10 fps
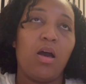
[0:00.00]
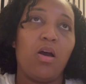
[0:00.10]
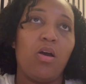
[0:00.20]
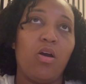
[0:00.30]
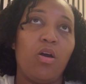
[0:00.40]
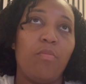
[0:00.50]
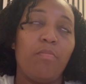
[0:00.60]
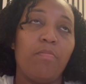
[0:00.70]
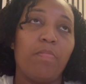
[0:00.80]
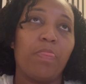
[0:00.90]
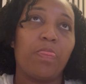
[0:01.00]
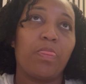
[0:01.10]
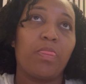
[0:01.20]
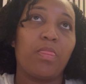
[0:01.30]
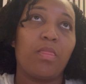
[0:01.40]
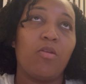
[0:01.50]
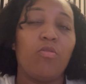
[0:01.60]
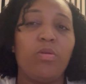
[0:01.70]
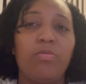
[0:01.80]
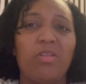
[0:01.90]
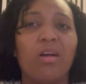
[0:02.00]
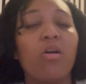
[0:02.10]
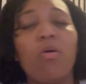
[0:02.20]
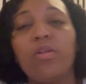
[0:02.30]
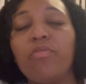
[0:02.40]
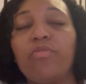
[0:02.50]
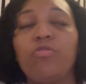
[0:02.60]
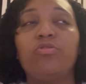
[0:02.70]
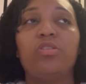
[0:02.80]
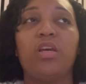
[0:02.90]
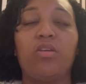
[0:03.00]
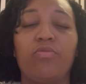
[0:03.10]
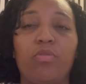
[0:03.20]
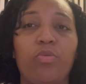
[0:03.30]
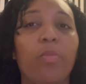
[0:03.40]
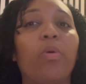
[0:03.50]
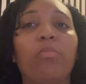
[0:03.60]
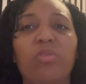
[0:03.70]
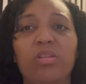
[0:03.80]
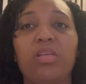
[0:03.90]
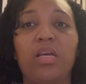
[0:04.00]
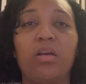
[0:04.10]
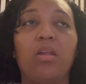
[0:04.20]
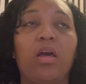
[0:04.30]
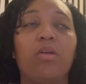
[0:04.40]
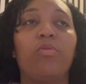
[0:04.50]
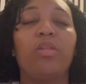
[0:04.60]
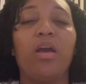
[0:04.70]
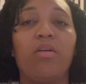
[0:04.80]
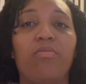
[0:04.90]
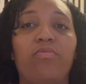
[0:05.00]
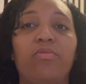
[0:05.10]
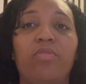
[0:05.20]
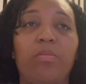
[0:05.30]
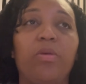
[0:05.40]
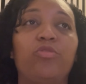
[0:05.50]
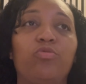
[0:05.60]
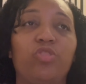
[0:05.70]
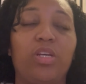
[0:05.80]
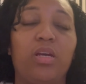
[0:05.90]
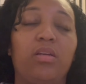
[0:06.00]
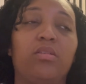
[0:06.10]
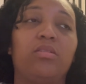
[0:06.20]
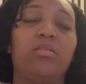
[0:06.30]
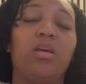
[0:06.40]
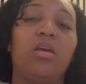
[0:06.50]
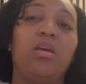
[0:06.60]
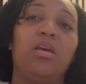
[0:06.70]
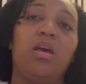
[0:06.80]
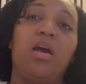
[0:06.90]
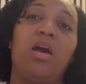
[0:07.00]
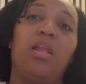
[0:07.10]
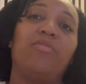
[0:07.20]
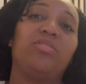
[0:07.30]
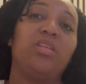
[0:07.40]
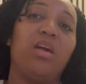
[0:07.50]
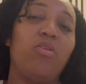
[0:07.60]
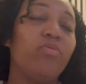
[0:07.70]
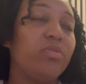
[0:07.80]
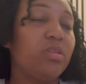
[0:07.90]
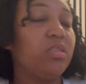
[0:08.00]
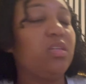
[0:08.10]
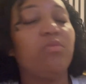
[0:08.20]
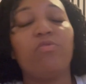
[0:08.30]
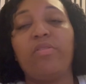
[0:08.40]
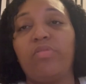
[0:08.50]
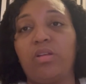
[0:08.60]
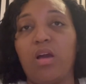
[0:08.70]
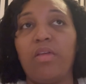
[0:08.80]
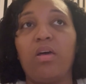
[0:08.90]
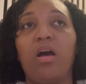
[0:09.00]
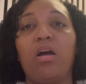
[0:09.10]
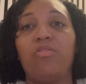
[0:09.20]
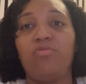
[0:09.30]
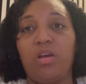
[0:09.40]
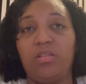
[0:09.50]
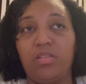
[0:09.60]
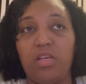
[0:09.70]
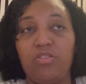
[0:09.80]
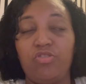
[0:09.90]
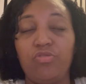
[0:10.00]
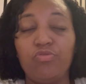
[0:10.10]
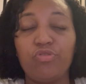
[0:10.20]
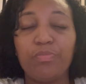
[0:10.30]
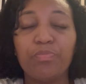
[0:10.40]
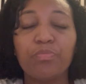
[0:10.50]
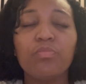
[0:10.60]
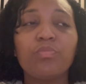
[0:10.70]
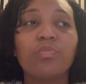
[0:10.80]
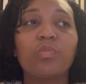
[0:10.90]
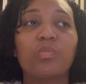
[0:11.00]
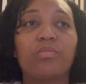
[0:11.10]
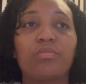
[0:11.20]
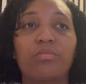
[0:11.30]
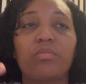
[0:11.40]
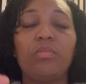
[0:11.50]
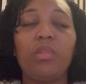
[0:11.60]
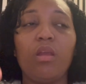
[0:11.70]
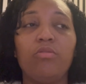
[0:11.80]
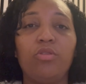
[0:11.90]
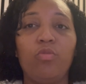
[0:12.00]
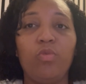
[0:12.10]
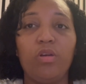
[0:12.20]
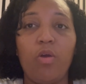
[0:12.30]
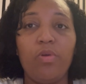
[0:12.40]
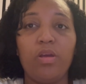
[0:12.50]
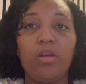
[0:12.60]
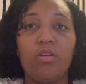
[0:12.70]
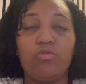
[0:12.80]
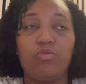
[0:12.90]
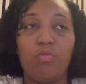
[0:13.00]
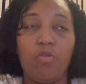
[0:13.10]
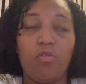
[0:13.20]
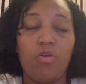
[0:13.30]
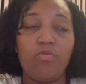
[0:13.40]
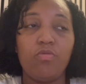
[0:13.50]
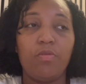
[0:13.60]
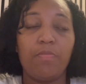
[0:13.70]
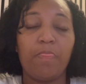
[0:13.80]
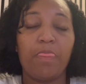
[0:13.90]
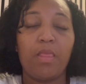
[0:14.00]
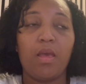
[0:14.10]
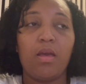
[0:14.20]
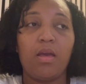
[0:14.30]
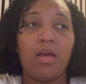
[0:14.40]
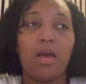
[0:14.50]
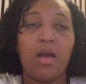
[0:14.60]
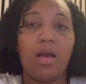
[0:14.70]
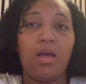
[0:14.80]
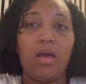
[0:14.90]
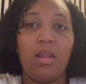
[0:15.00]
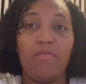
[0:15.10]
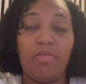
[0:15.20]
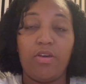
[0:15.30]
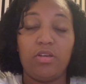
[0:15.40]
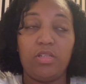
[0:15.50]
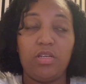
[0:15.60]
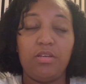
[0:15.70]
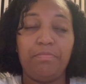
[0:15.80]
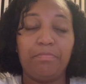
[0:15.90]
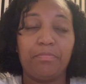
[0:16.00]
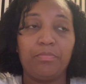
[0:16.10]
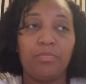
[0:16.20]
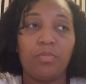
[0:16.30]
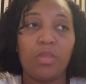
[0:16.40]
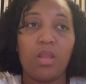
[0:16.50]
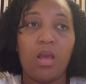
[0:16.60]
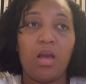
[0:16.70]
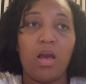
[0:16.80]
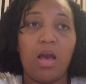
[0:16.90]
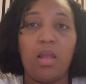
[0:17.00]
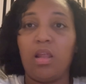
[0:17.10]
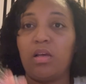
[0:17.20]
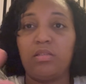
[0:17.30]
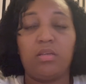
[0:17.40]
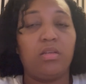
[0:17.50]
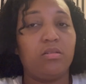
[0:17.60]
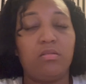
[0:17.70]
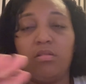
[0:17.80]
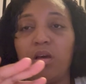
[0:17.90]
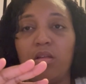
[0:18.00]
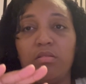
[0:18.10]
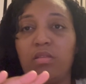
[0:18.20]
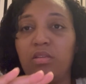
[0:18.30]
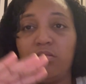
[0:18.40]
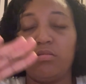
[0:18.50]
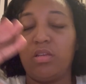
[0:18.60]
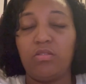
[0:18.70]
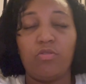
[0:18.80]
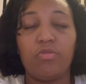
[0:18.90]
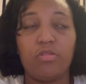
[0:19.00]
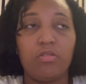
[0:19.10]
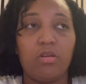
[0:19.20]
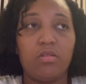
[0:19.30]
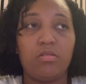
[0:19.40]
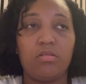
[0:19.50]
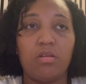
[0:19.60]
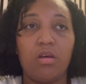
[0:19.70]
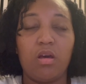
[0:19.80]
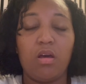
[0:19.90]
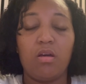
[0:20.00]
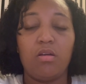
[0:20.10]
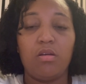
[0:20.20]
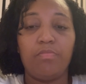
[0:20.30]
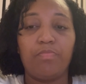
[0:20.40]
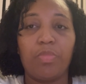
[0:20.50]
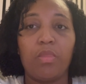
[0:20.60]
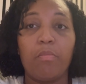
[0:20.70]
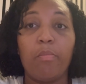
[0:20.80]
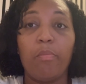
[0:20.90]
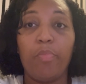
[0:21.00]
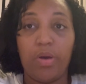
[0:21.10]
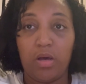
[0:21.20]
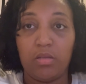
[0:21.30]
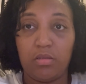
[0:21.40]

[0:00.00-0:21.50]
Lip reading: A lot of people are like, oh, I don't think you should take her for the appointment, but I'm going to take her, like, when they have developmental checks and have to see the health visiting team or anything like that, I do to take the children. So we're going tomorrow at 11:30, and like I said, there's no concerns, but